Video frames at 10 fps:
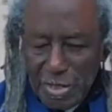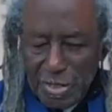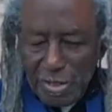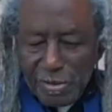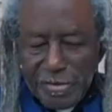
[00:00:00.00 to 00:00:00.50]

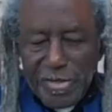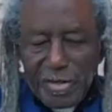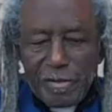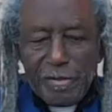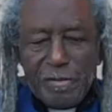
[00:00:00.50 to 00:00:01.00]
He
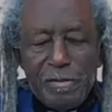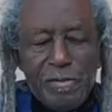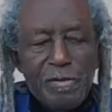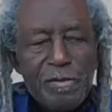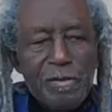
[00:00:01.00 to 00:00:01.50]
consented
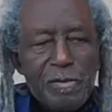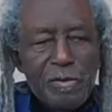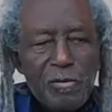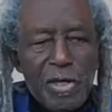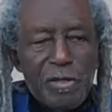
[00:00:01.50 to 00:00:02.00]

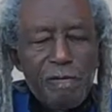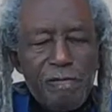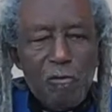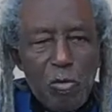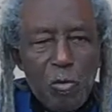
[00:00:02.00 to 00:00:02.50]
to write the
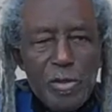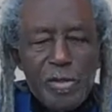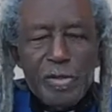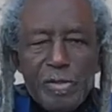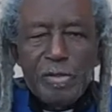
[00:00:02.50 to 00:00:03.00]
foreword
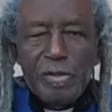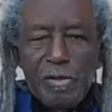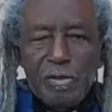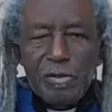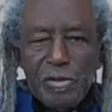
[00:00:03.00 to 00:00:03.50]

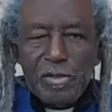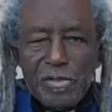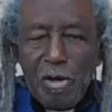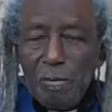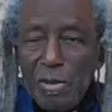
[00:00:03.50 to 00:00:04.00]
to this
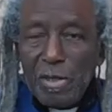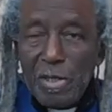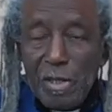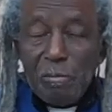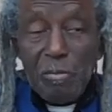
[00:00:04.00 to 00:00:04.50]
humble
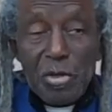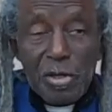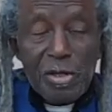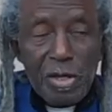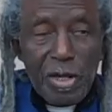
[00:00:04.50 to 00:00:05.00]
little
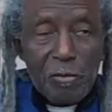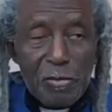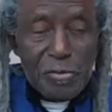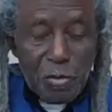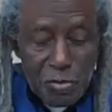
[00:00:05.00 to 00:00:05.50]
book, and I
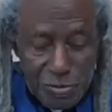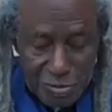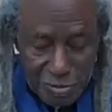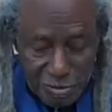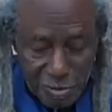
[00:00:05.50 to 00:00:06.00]
was
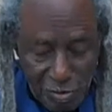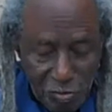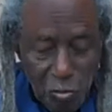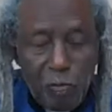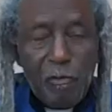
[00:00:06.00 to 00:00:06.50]
most
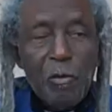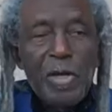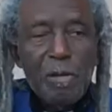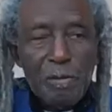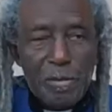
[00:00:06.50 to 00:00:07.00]

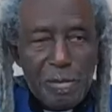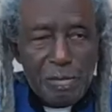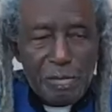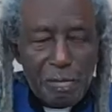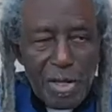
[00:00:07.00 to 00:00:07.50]
overwhelmed
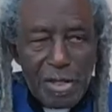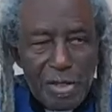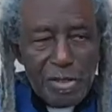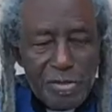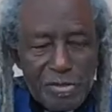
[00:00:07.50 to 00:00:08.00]
by
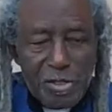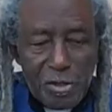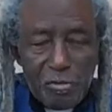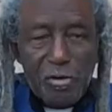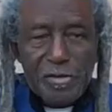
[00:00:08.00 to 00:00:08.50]
his
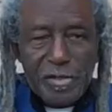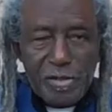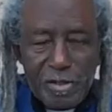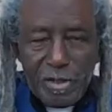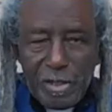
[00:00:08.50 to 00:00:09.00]

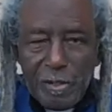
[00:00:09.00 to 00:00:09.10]
generosity.